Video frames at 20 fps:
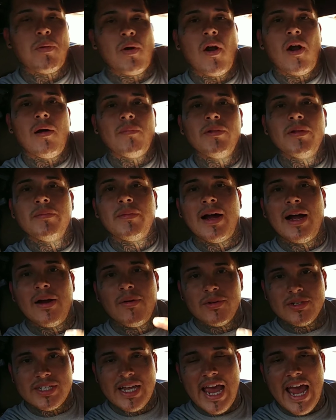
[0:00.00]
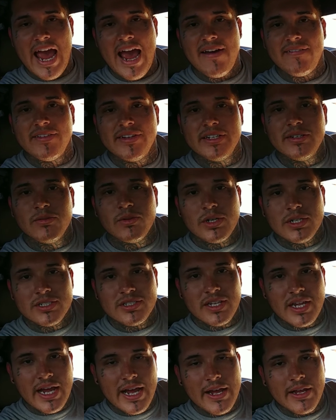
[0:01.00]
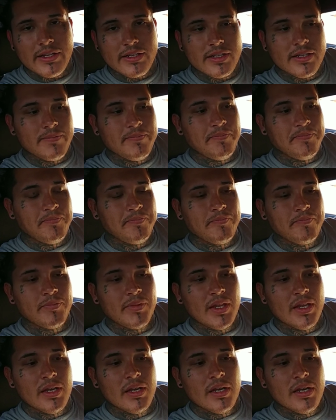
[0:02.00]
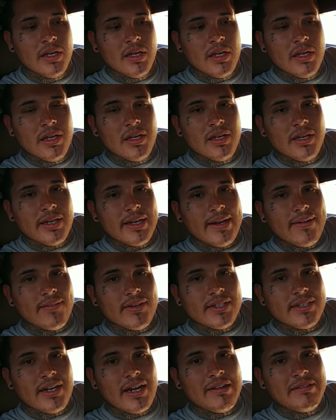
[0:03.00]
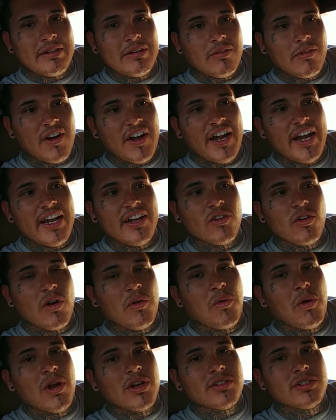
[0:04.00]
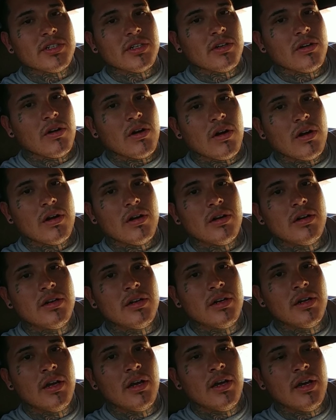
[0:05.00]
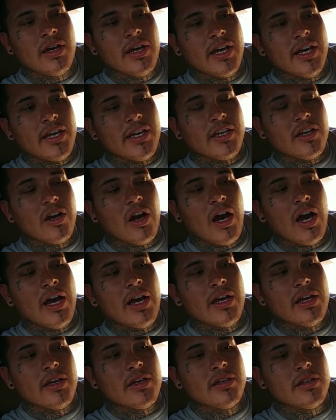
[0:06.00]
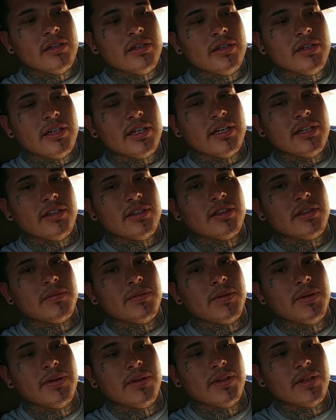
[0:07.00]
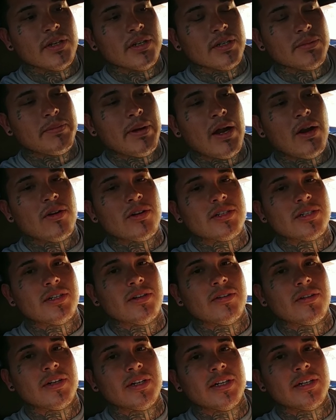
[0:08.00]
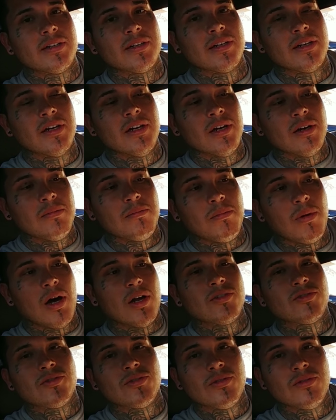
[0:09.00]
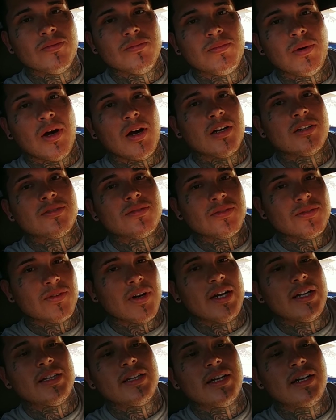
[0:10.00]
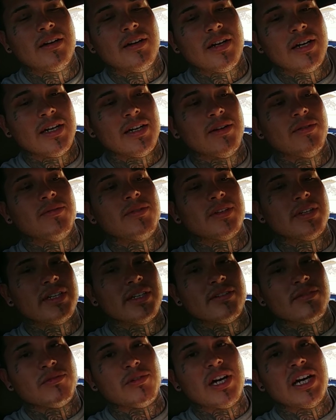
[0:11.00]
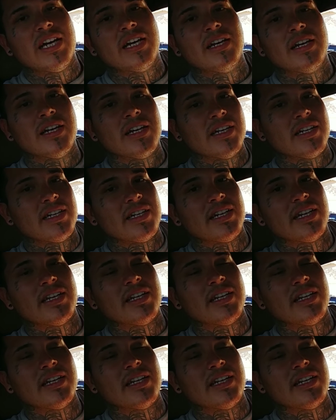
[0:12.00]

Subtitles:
problem I was having was that every time it rained or I washed the car, it got the power steering module box was right there, and it would get wet, and